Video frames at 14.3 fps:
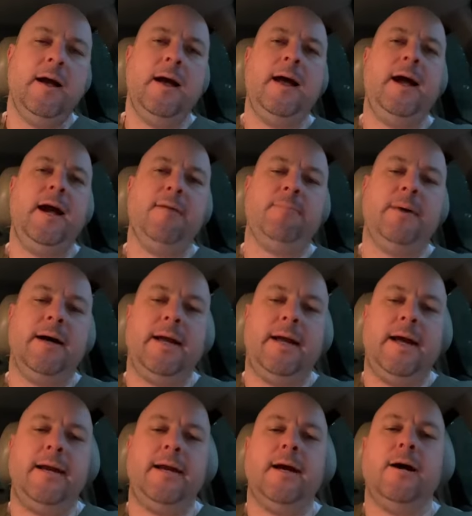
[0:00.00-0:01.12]
Hey everybody,
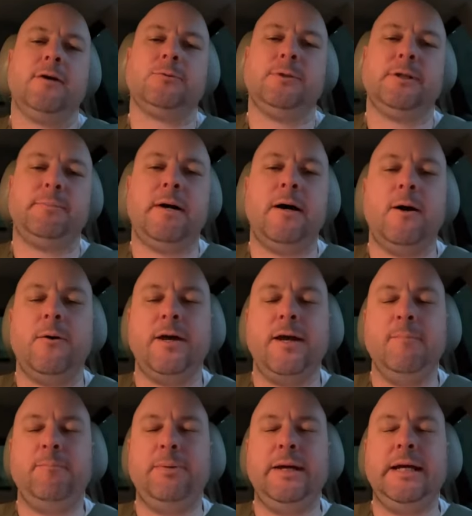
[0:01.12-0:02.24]
Andy House with the Bald
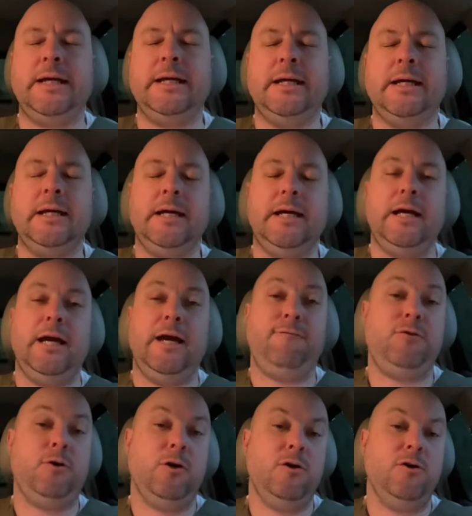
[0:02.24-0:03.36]
NP.
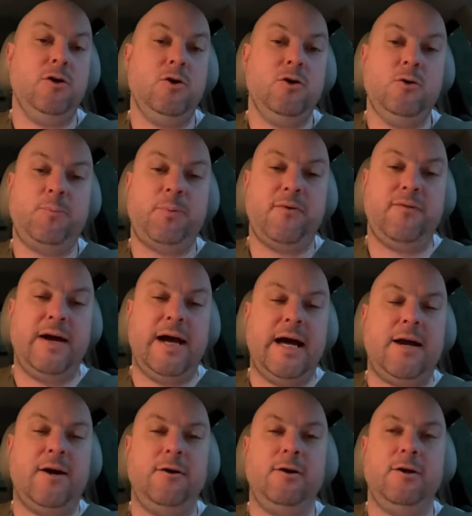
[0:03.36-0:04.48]
If you're a new
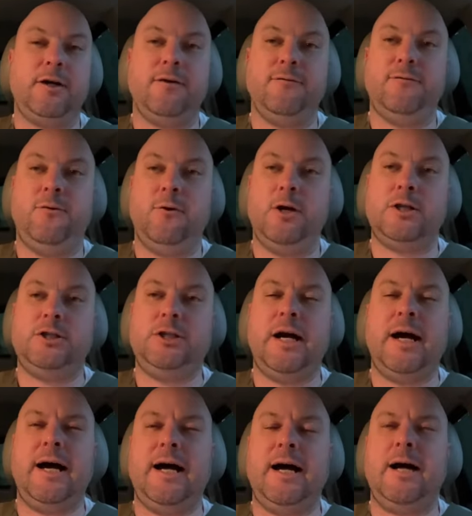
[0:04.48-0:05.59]
provider looking for a
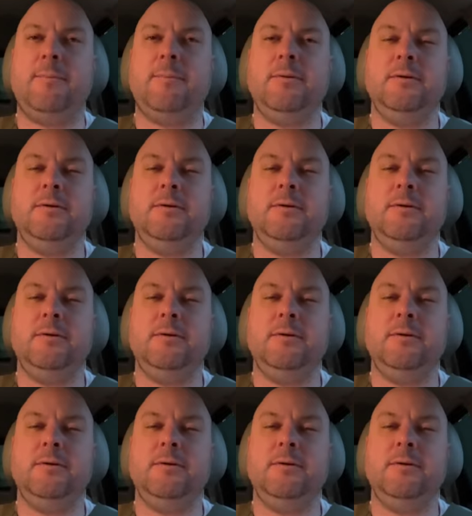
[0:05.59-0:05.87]
job,